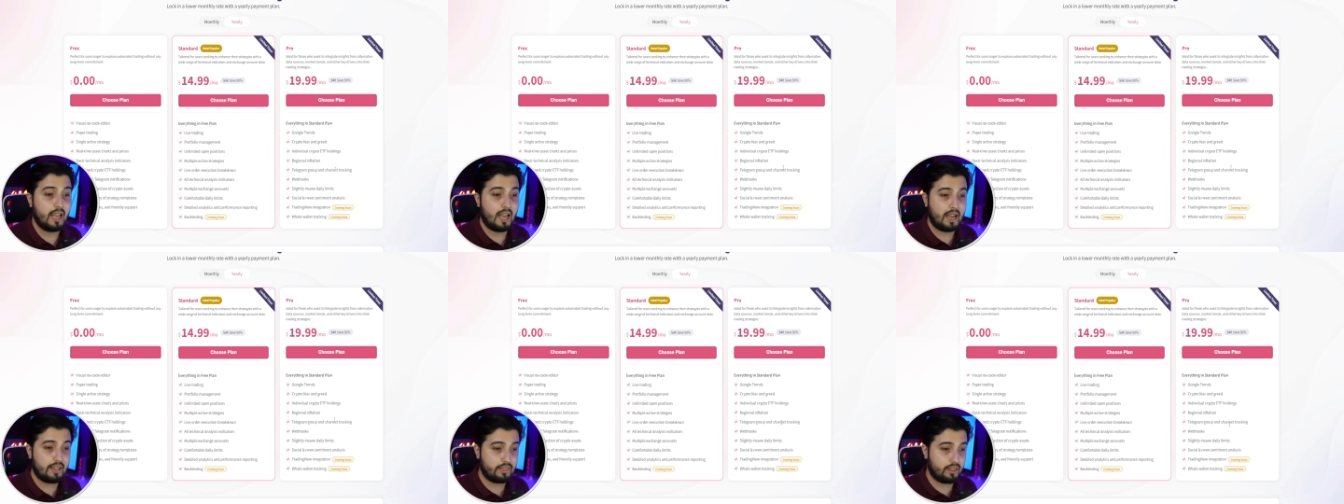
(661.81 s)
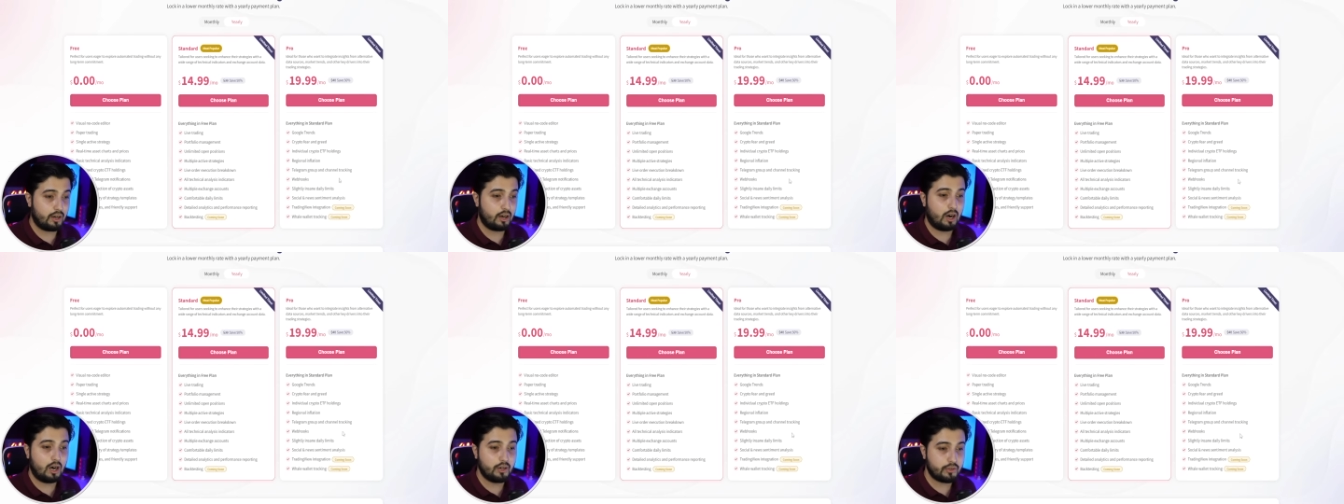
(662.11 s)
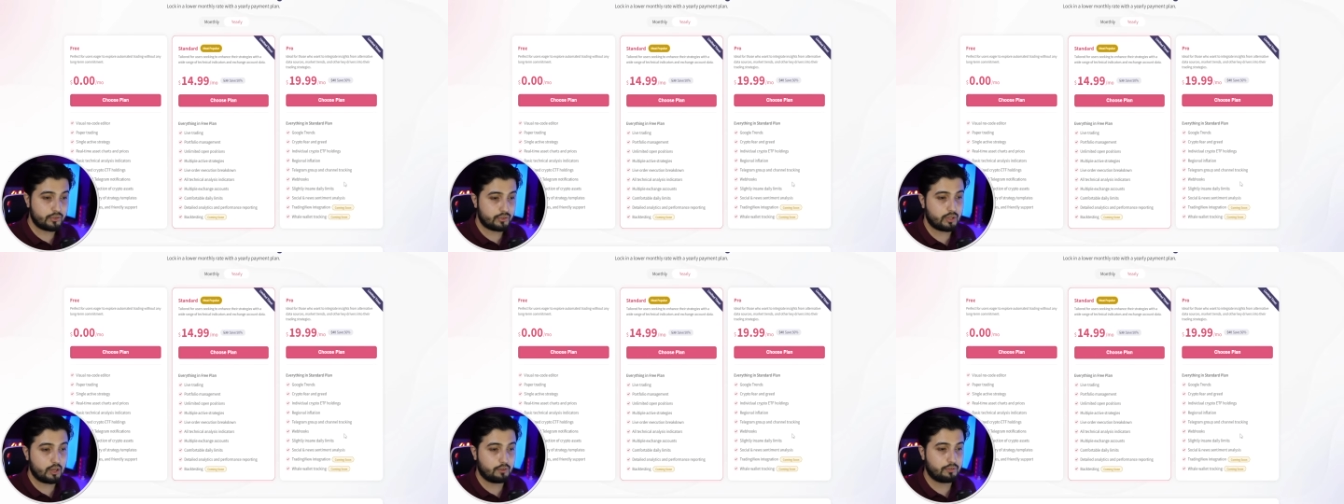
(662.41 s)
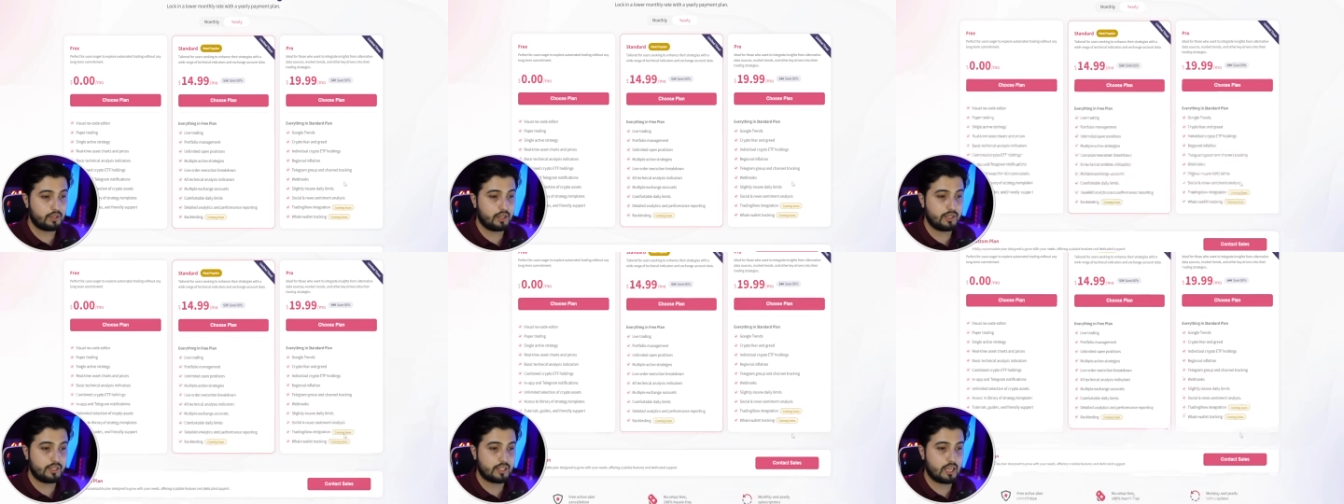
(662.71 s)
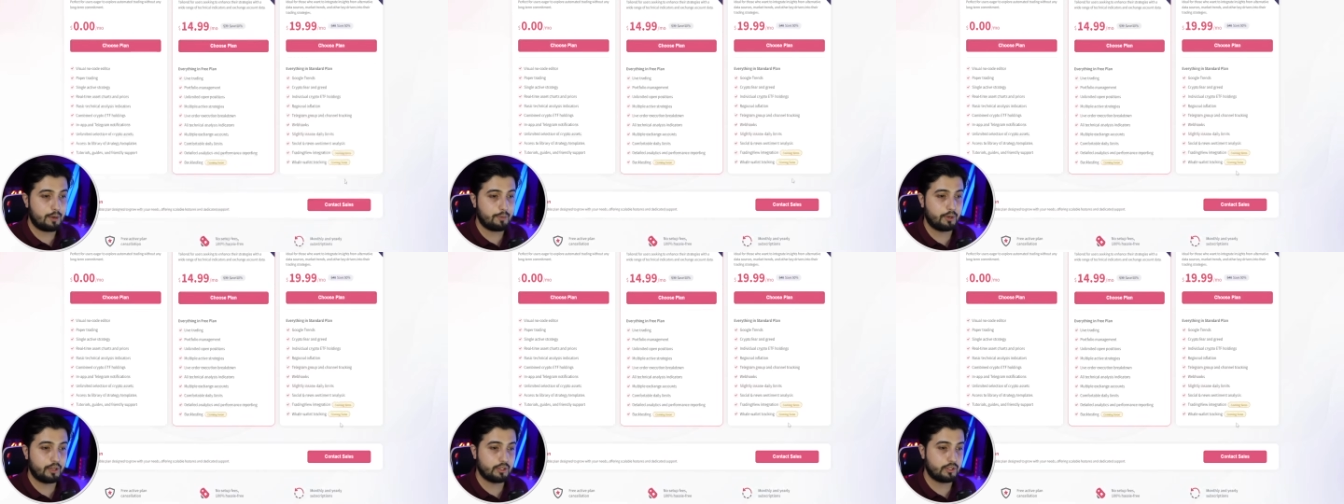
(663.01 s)
And there are stuff that is
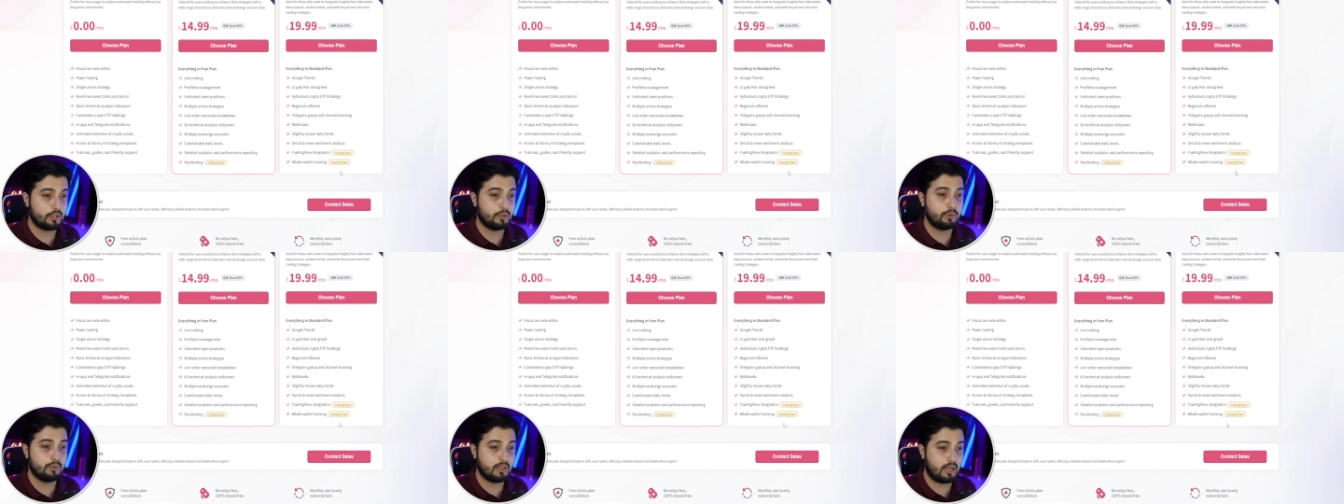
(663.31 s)
coming soon,